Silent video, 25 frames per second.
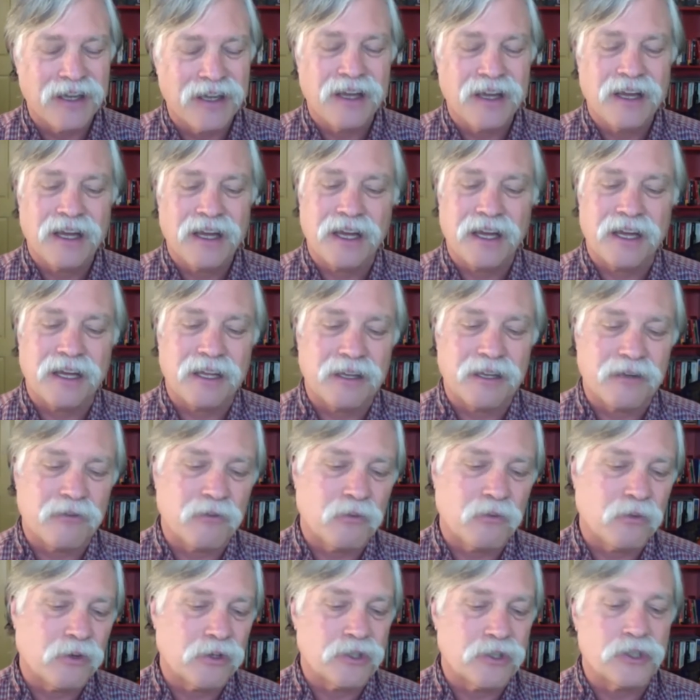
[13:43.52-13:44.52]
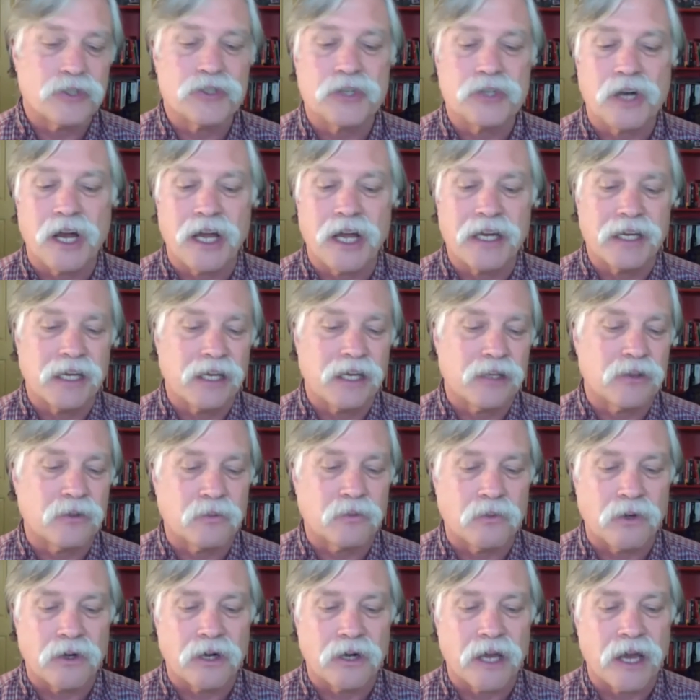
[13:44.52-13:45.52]
and we're just trying to get the
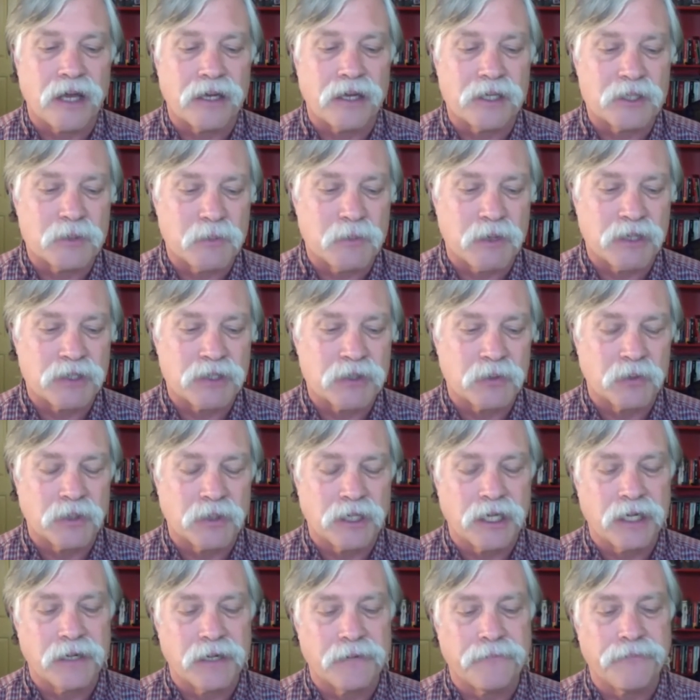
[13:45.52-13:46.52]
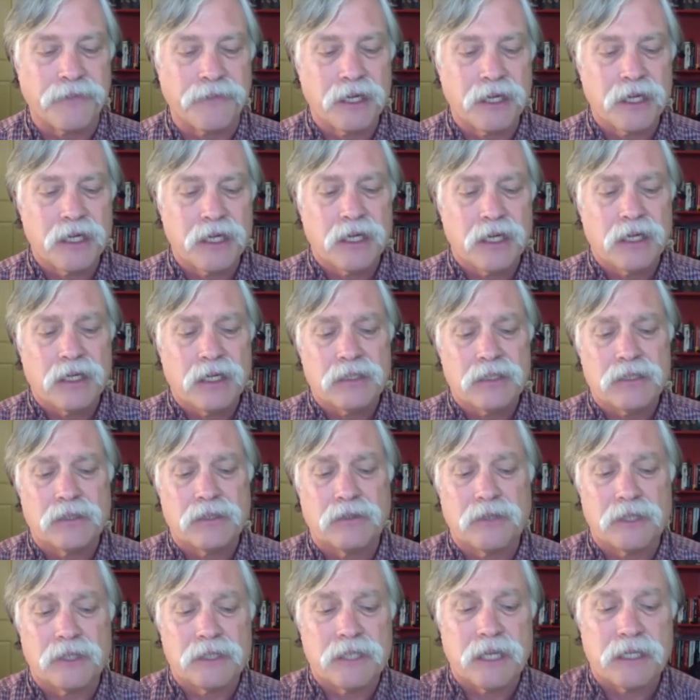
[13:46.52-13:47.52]
word out as best we can. So
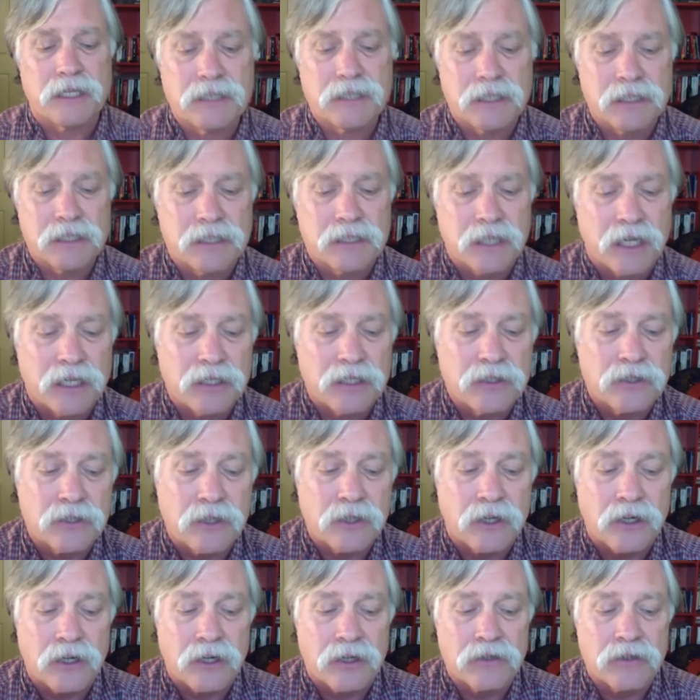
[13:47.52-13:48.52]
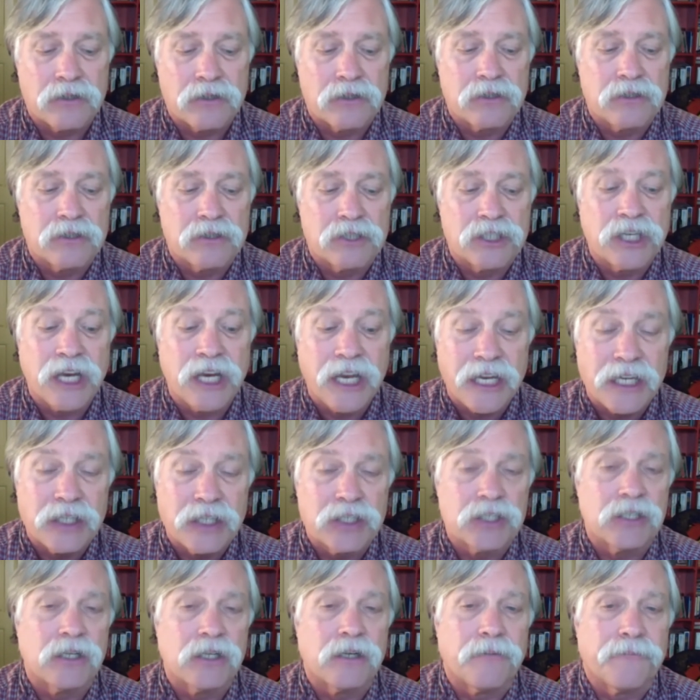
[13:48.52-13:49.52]
the testing sites are
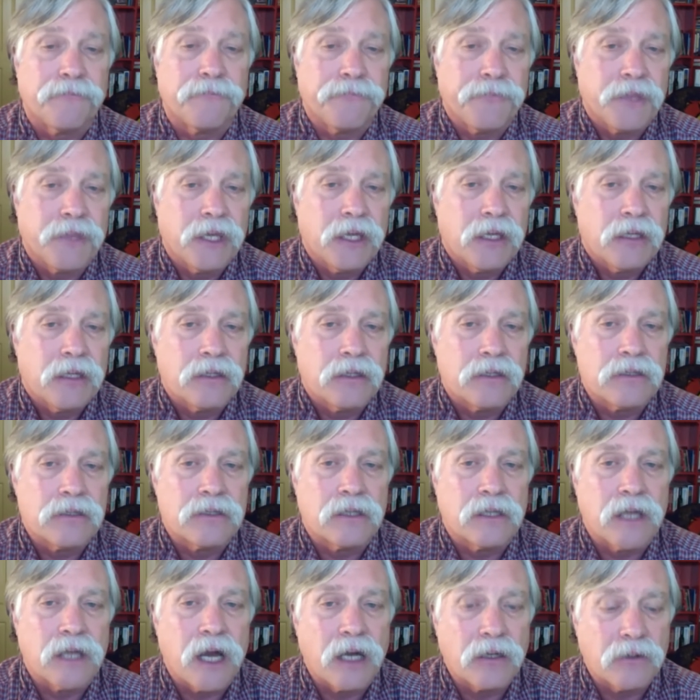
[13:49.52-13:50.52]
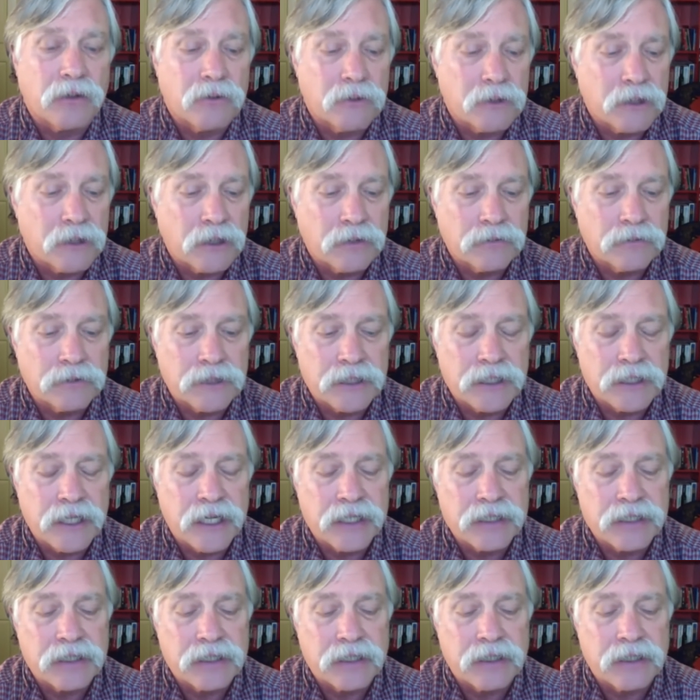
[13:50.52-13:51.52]
changing. There's a lot going on with the
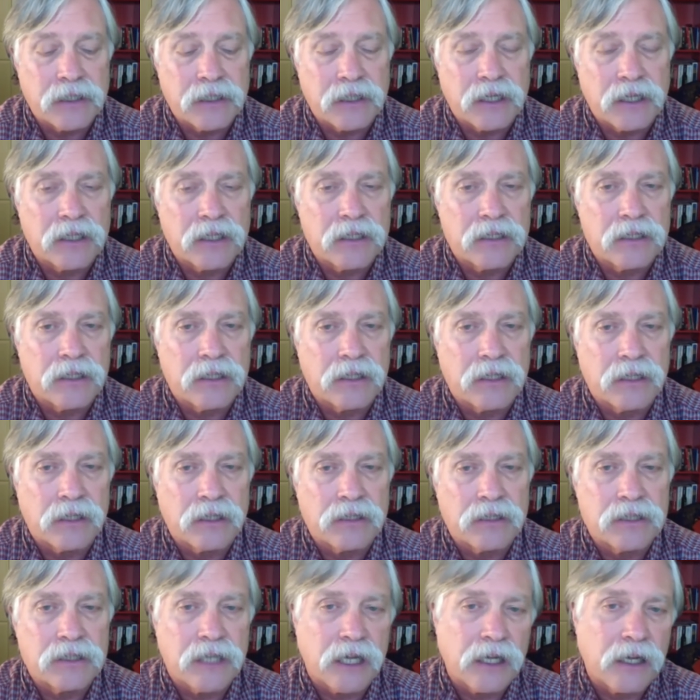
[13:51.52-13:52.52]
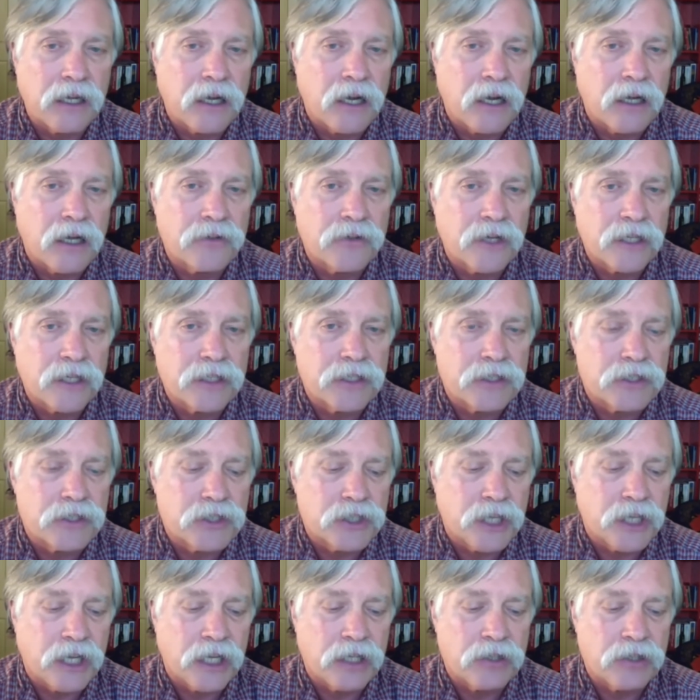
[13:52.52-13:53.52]
testing. The state contract has
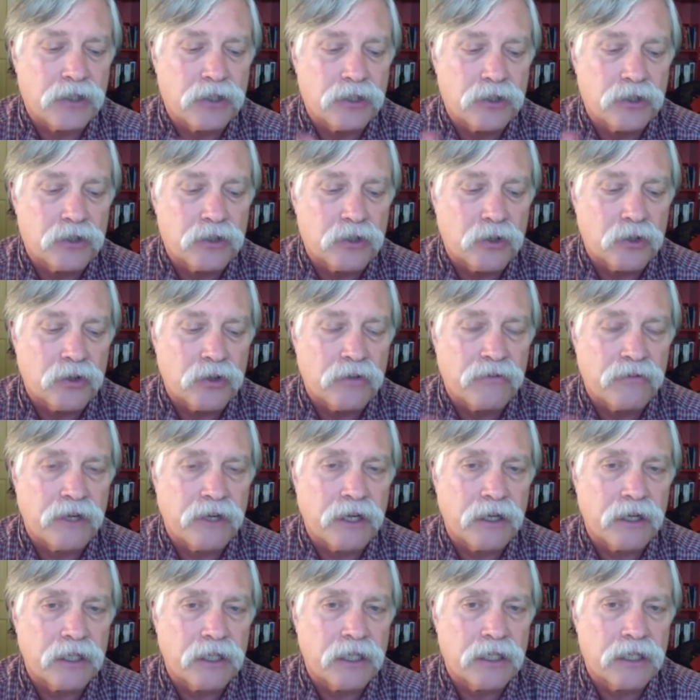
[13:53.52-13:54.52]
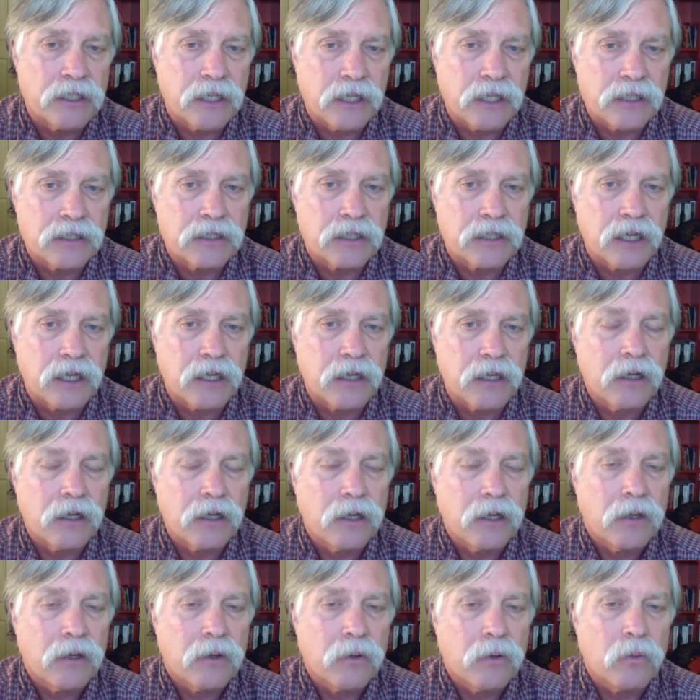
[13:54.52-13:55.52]
changed, and so the Verily test site
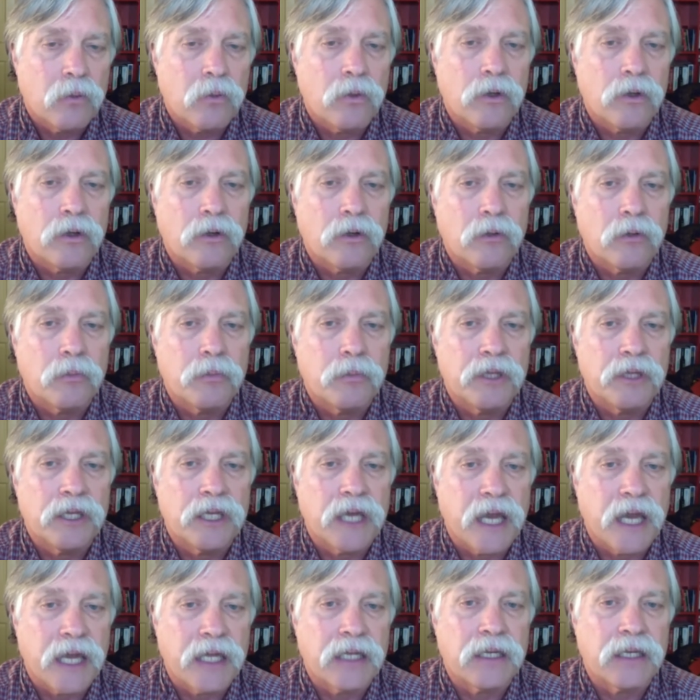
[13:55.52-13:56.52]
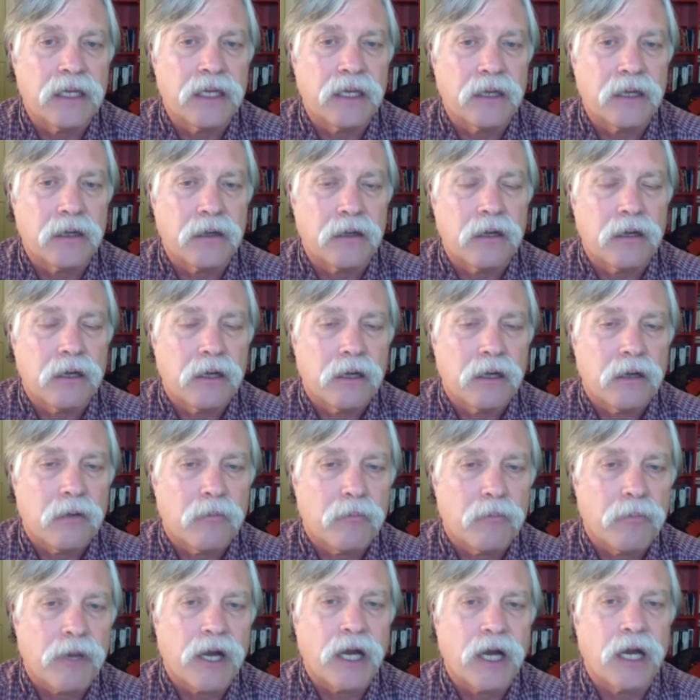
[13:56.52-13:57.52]
will be ending
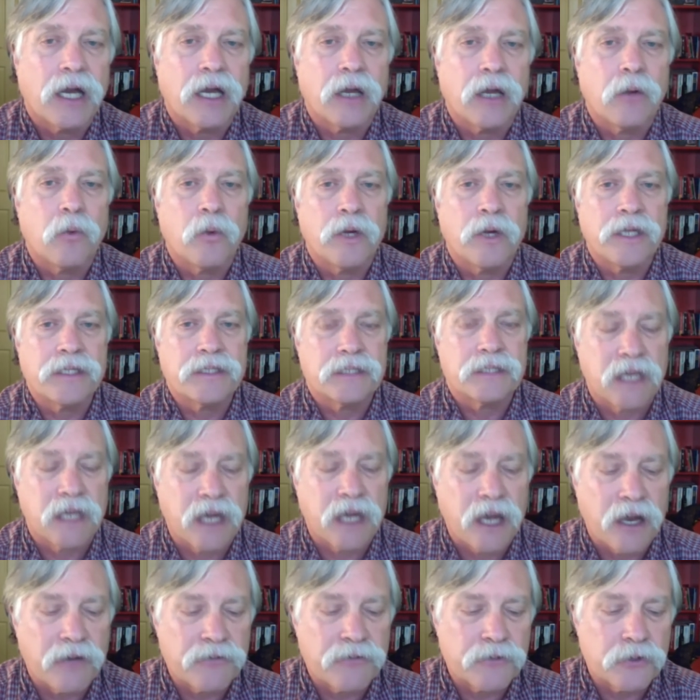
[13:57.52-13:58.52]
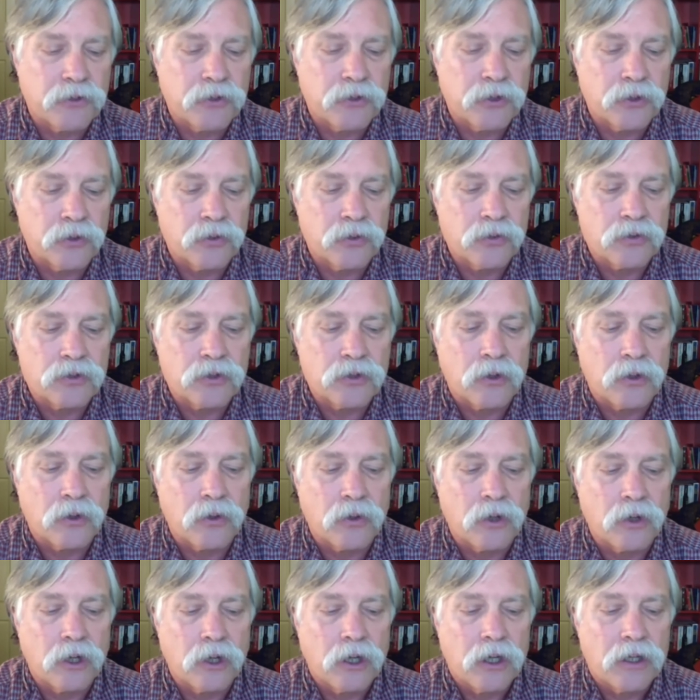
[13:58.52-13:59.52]
by Wednesday afternoon.
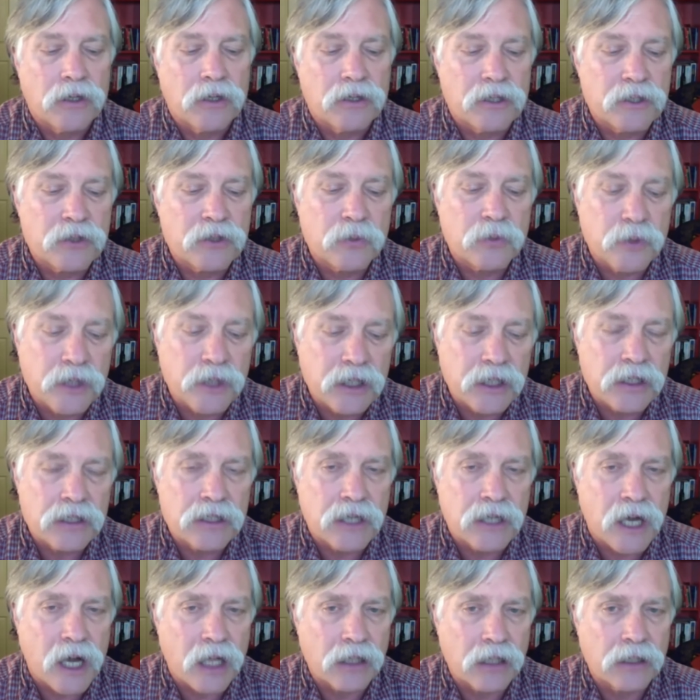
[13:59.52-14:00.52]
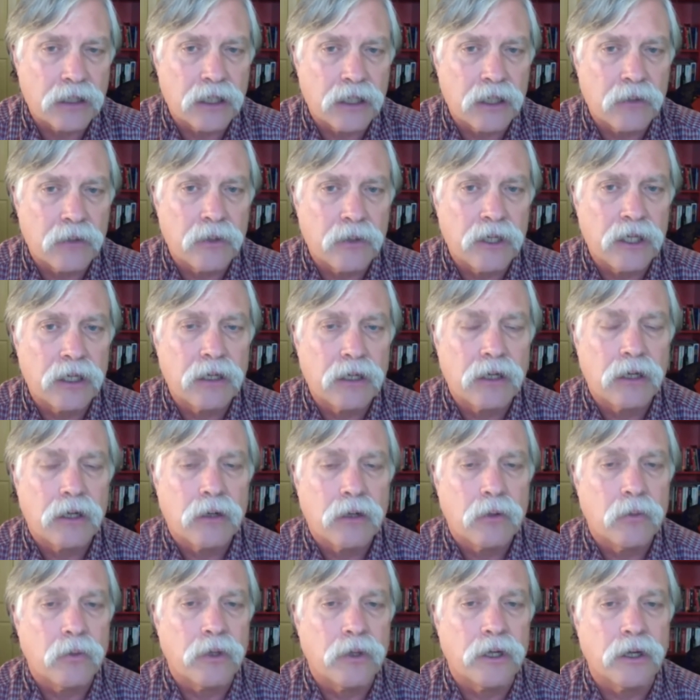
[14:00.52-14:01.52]
So this week is a holiday week.
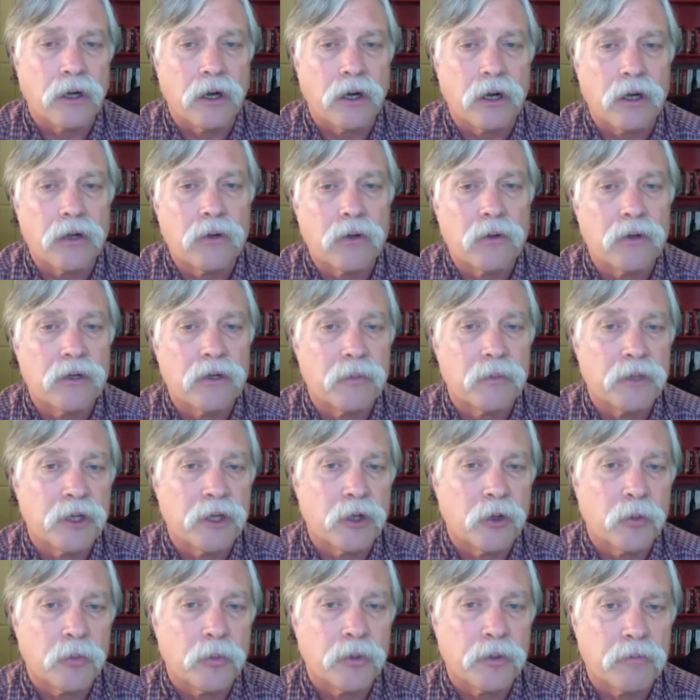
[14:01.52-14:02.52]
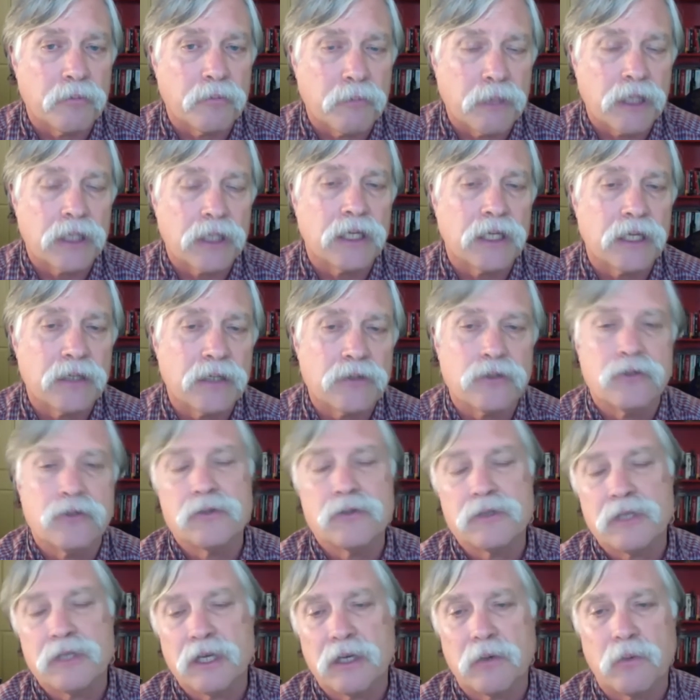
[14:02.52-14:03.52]
We are going to be open Monday,
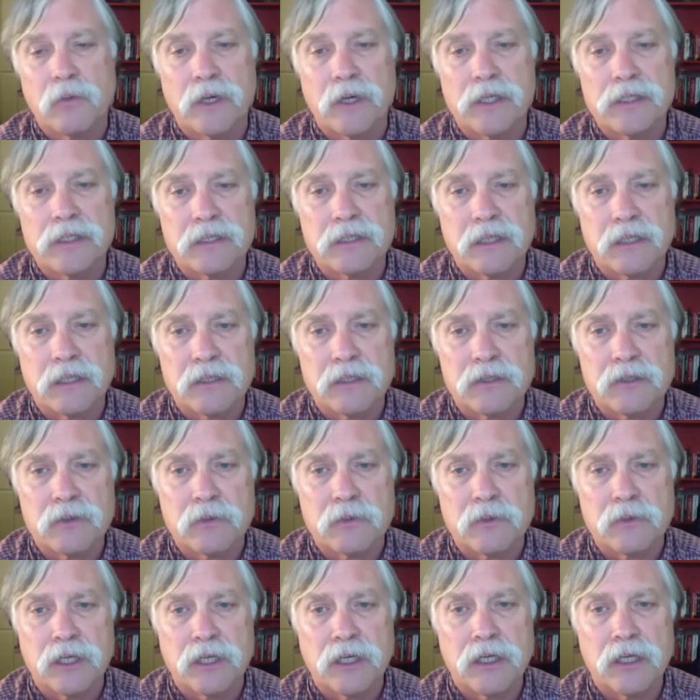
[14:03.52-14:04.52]
Tuesday, and Wednesday this week